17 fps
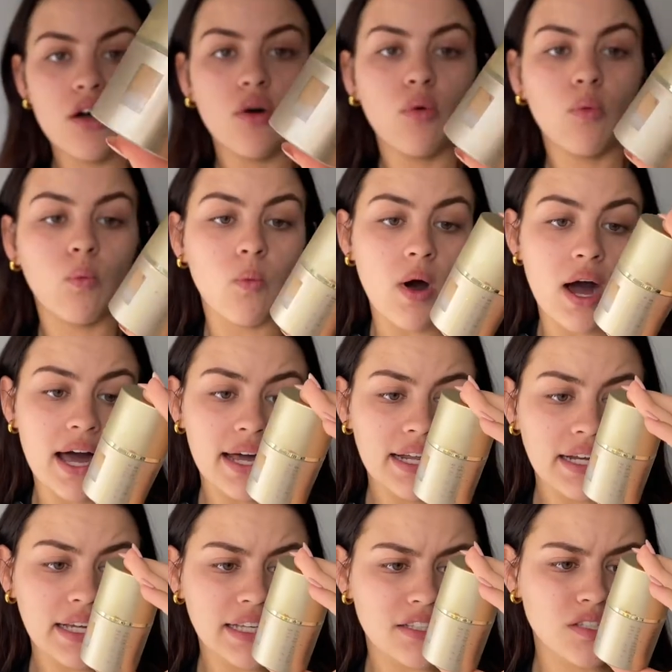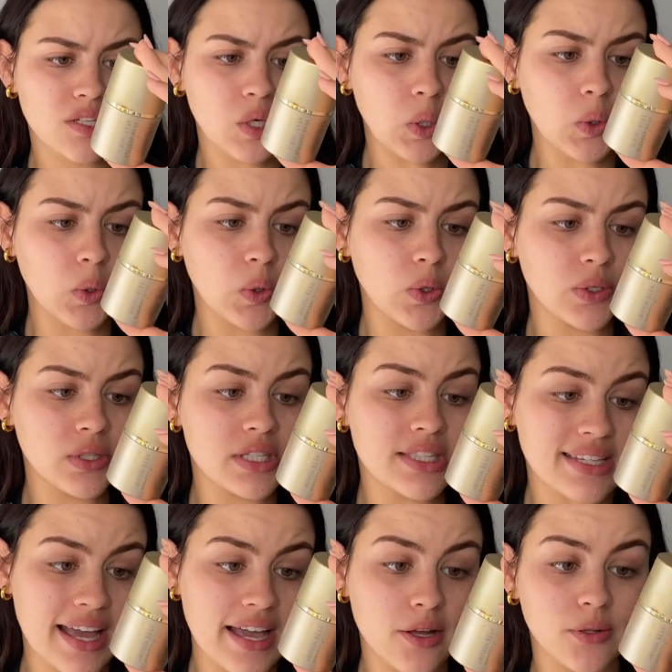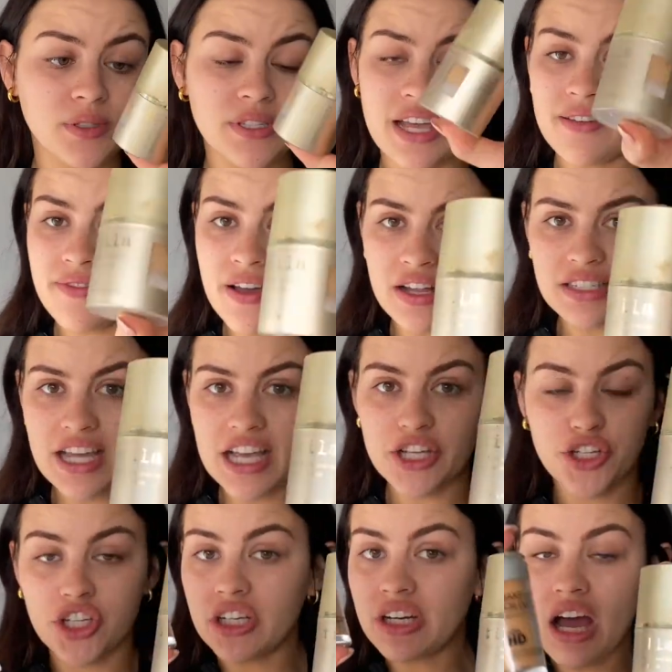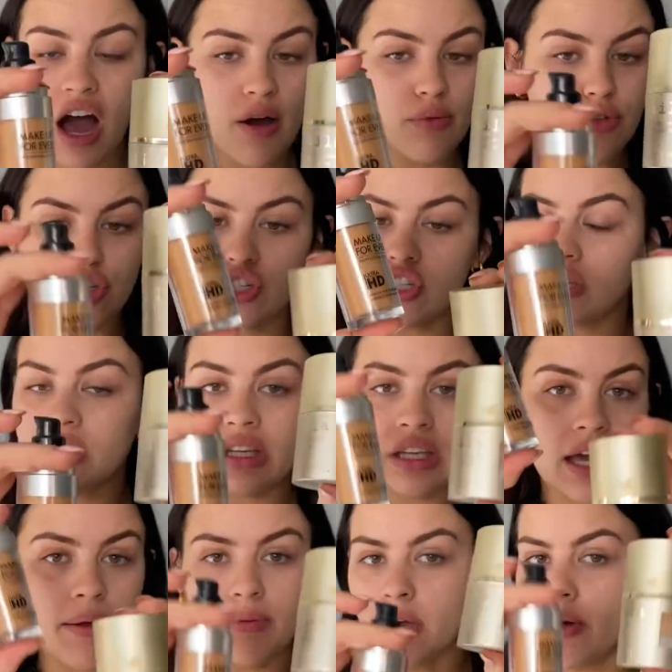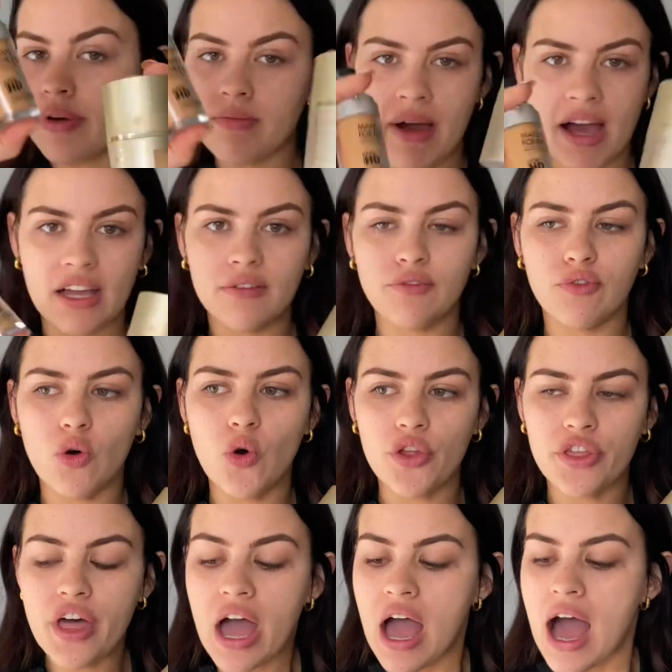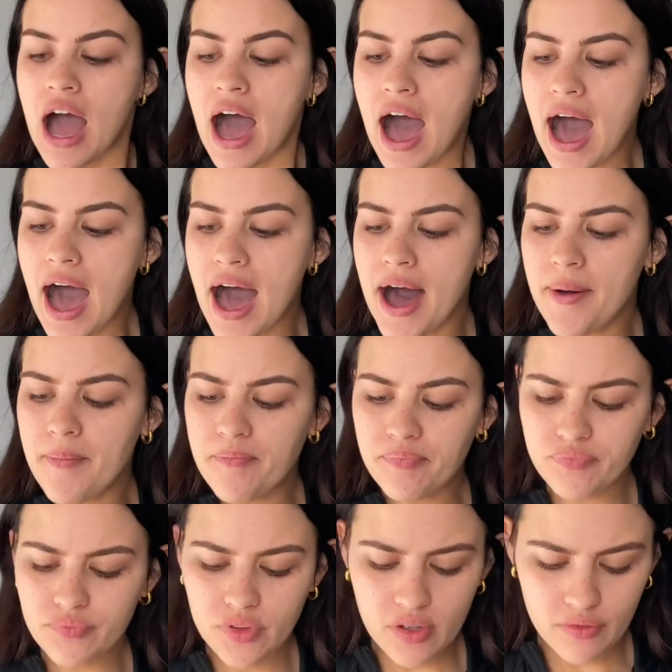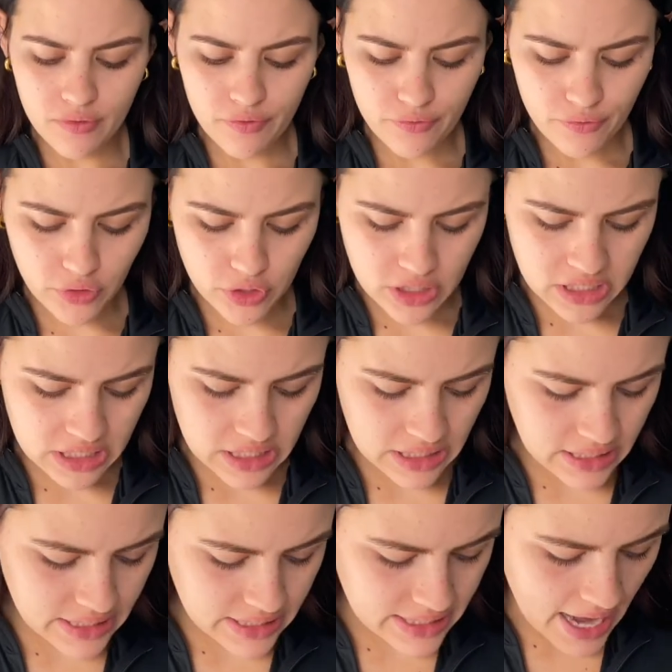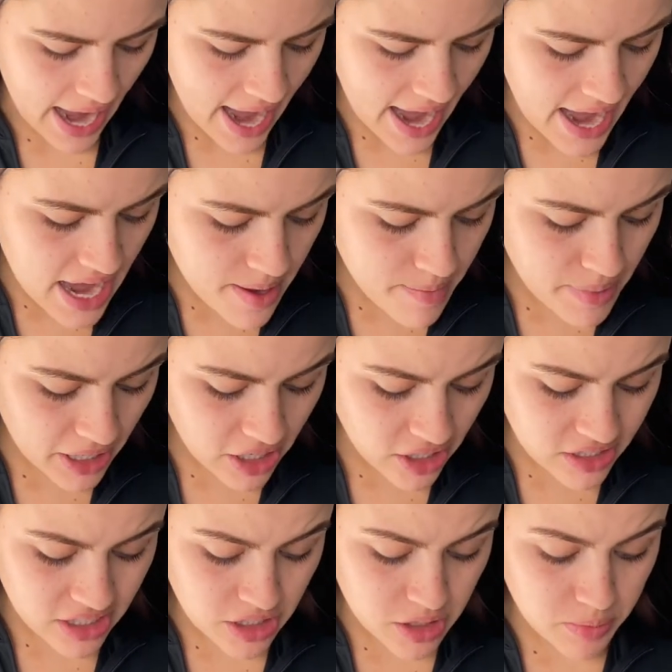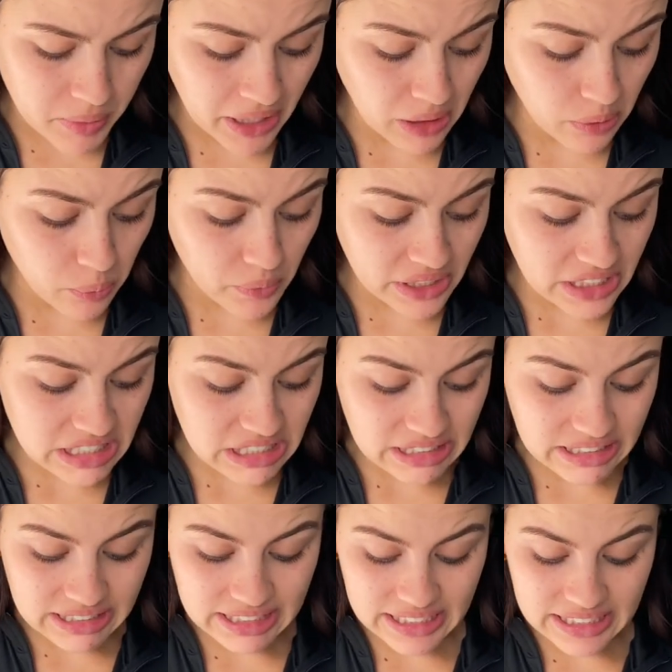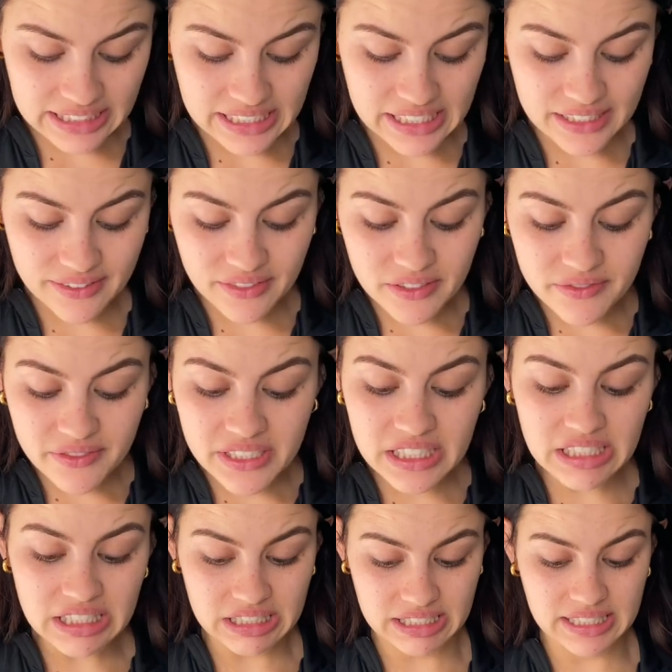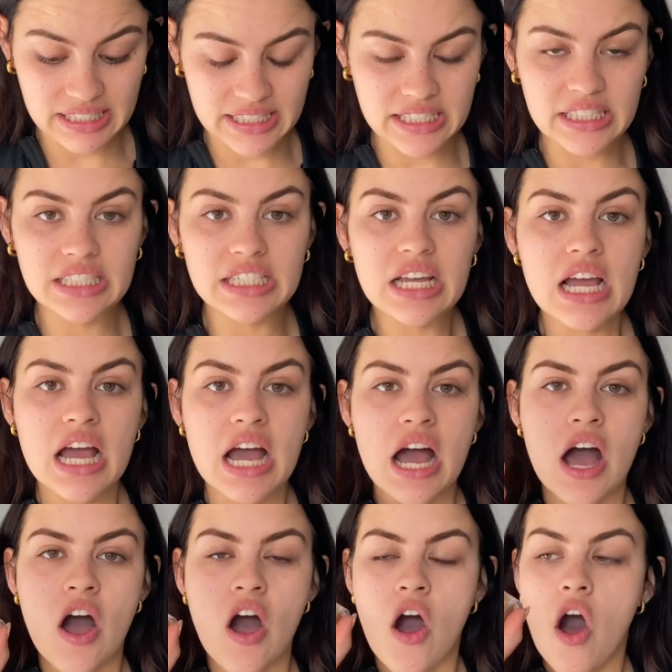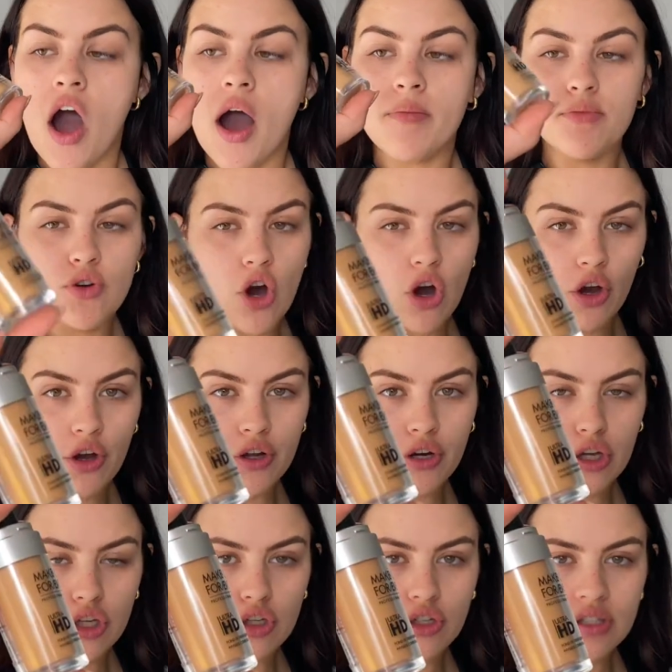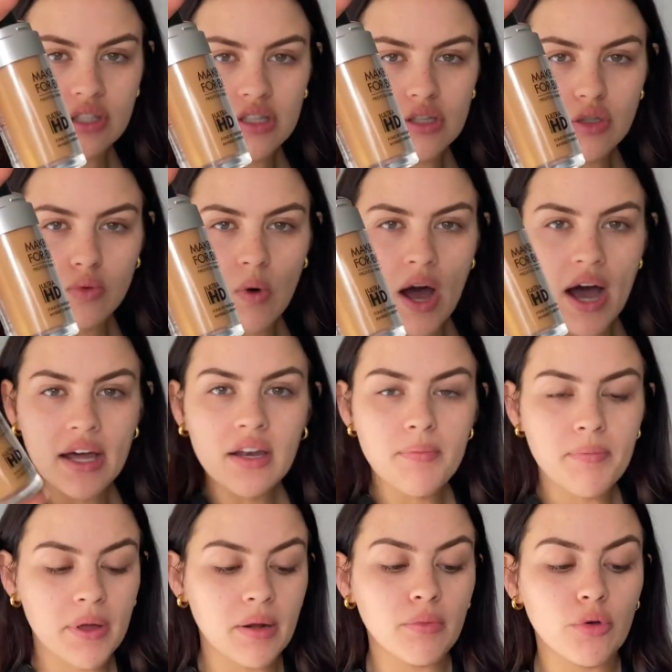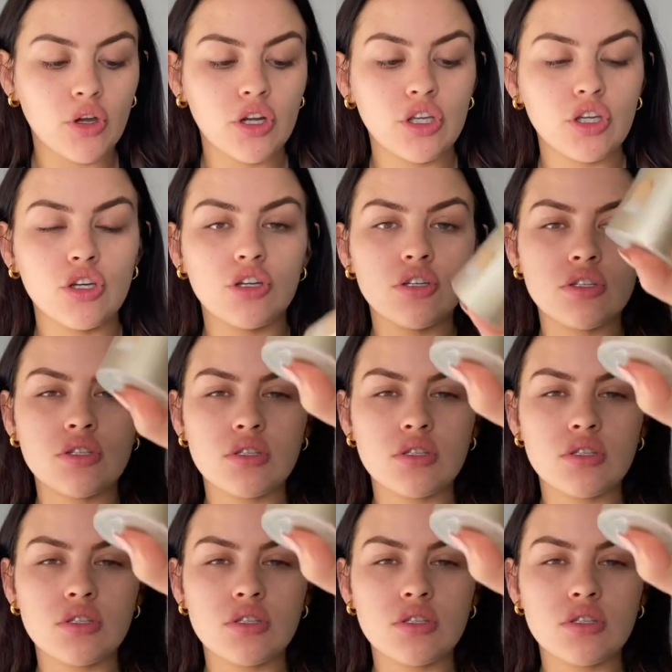one. It's called Stay All Day Foundation. I was just kept going back and forth for today because it's been winter and I haven't fake tanned. I'm not going to use this one, but I'm going to use